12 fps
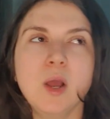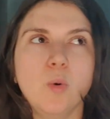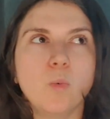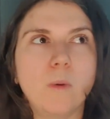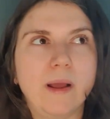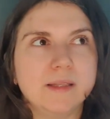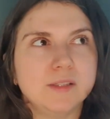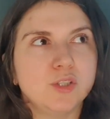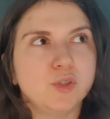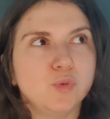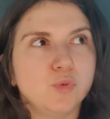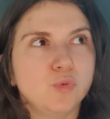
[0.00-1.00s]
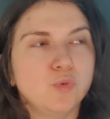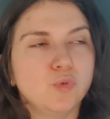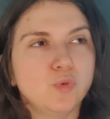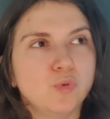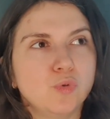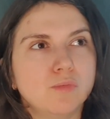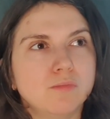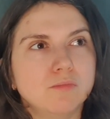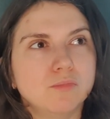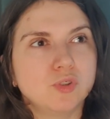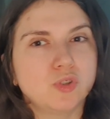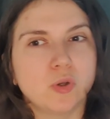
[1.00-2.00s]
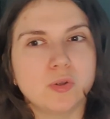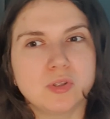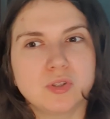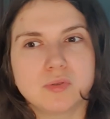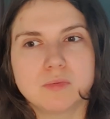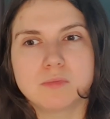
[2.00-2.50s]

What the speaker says: when you don't